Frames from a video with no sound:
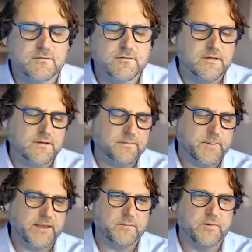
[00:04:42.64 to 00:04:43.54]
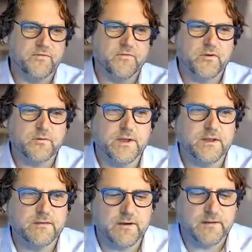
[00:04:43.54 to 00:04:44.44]
Penny, before
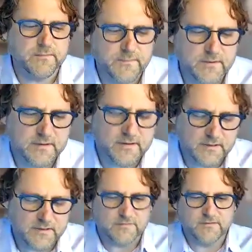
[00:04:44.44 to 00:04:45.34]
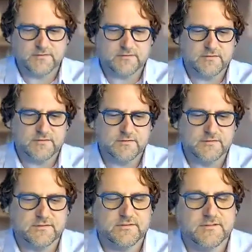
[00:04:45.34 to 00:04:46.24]
we, those
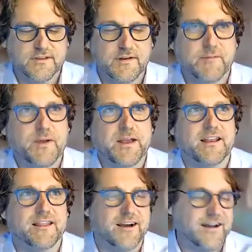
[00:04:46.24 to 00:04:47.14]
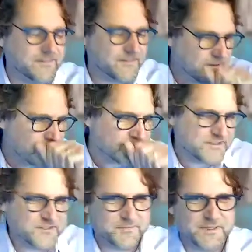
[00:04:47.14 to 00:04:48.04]
are, we got a lot,
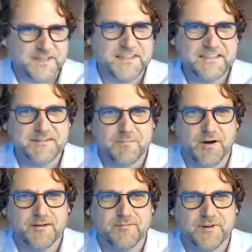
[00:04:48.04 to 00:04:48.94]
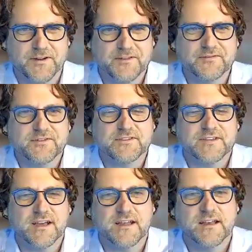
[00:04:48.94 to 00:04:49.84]
excuse me, to tease apart what you just
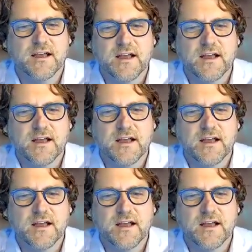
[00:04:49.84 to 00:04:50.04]
said.